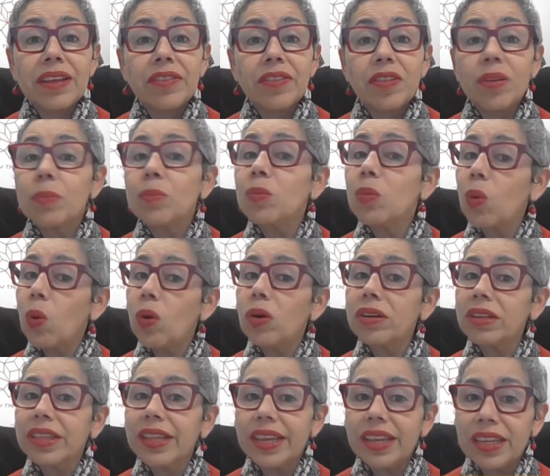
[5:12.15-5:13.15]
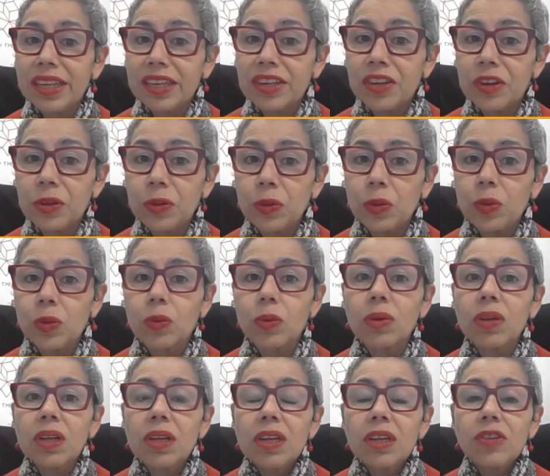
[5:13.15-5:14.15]
has more they can
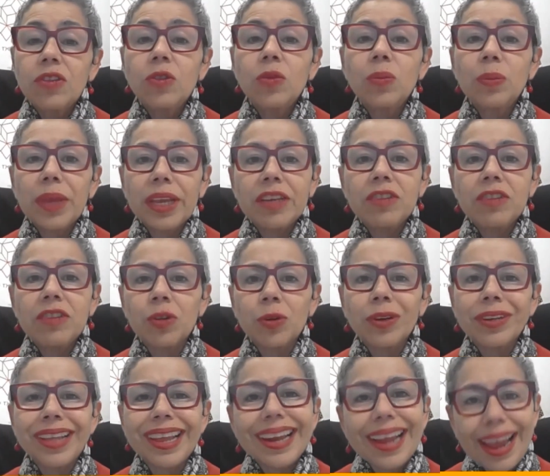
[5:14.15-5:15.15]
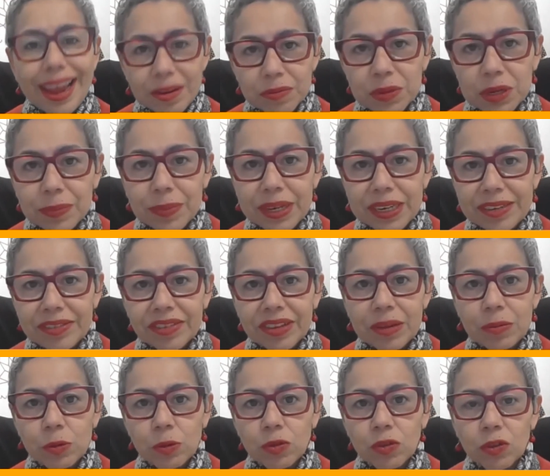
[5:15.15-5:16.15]
do to make sure that everybody's
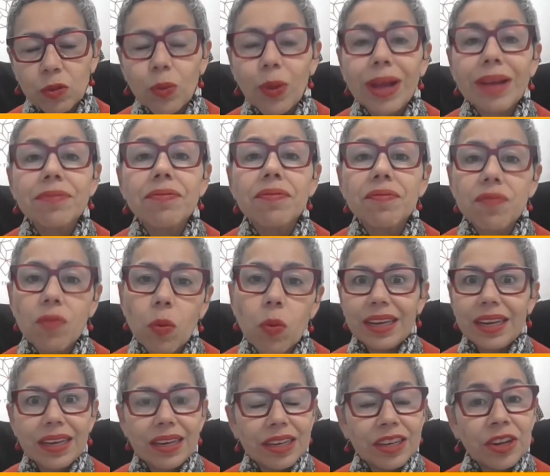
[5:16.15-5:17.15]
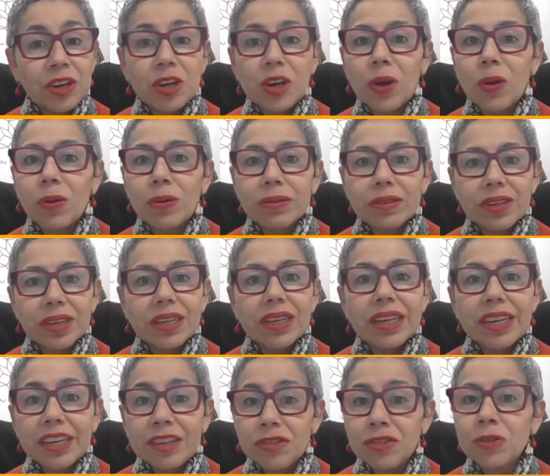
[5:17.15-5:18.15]
able to afford, you know,
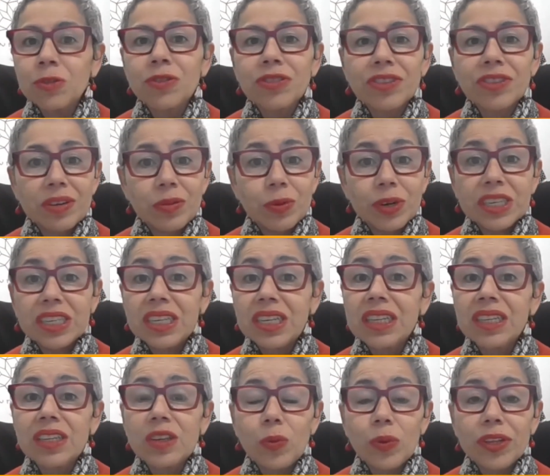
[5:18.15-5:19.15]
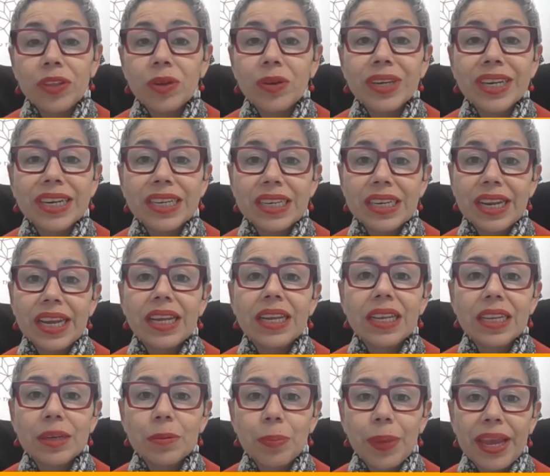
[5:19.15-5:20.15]
the issues that we're dealing with on a
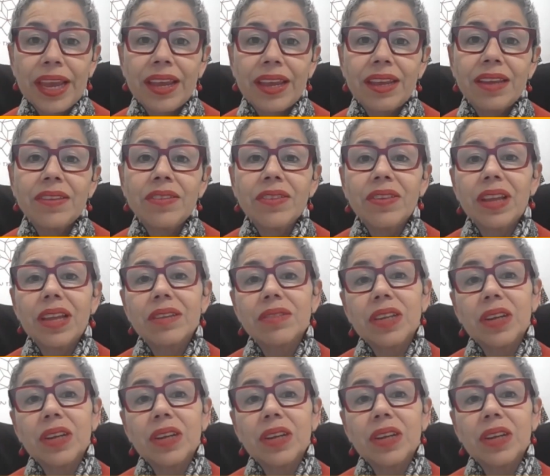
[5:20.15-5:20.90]
daily basis